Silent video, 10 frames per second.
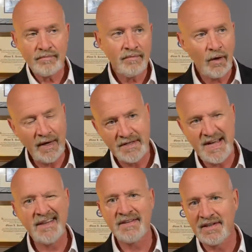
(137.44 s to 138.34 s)
Okay,
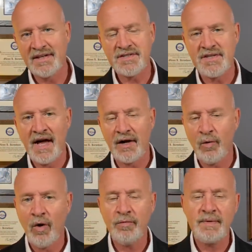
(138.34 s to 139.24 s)
technically it's not a
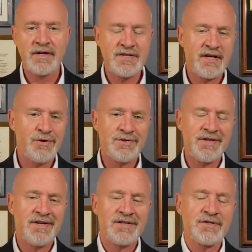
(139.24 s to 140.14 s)
quote because I use the
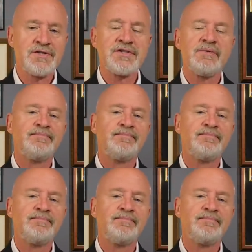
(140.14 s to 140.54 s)
initials.